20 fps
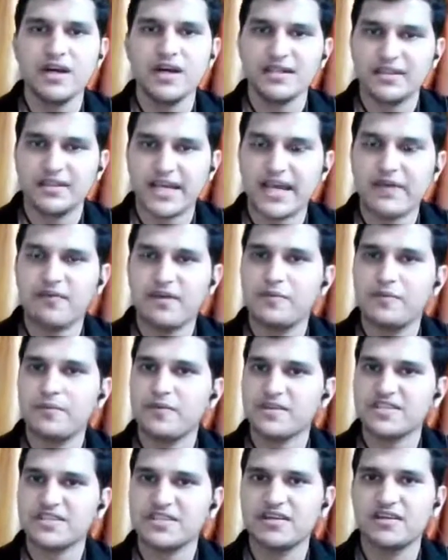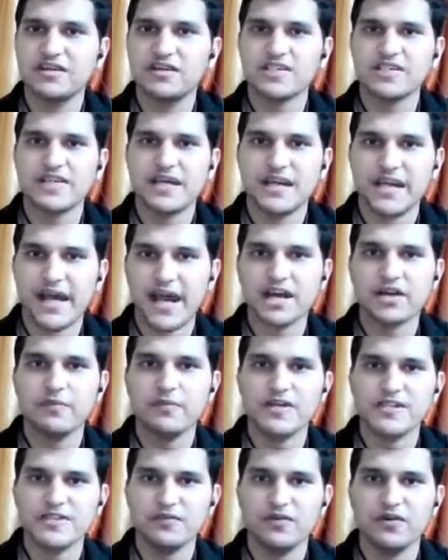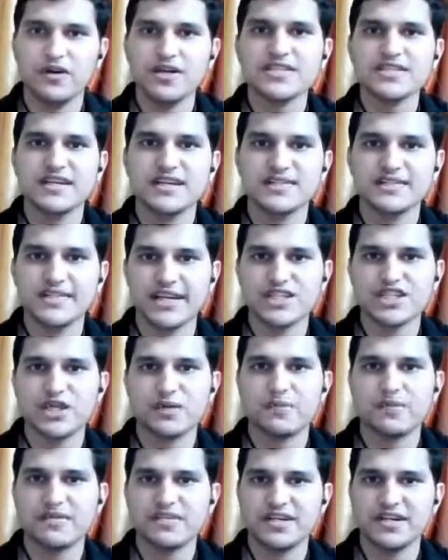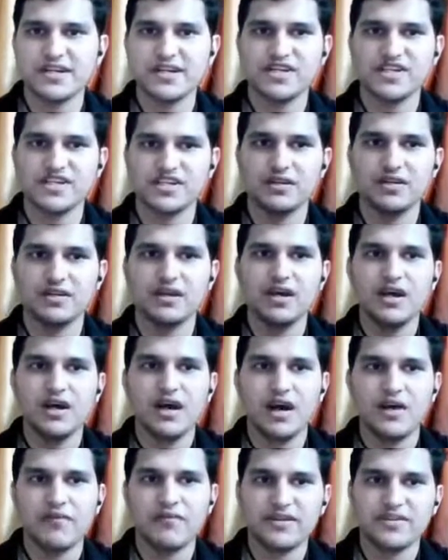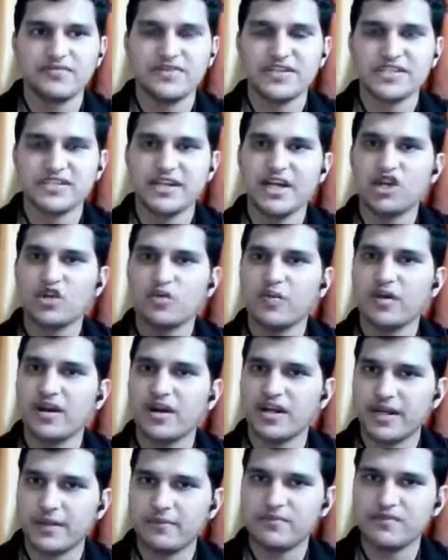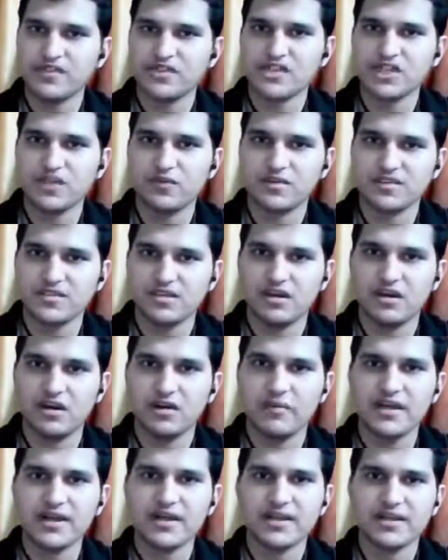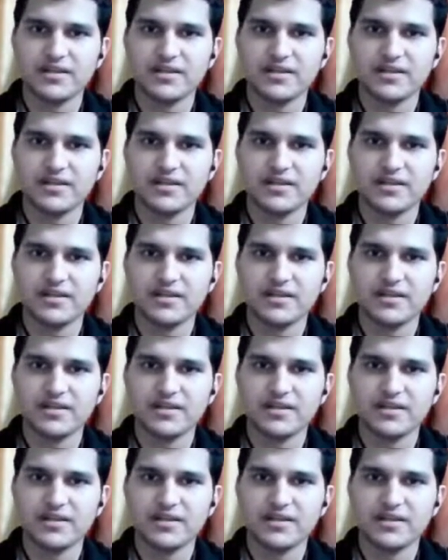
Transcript: Like when a person does an act by his words, signs a representation which is held to be contemptuous towards the government,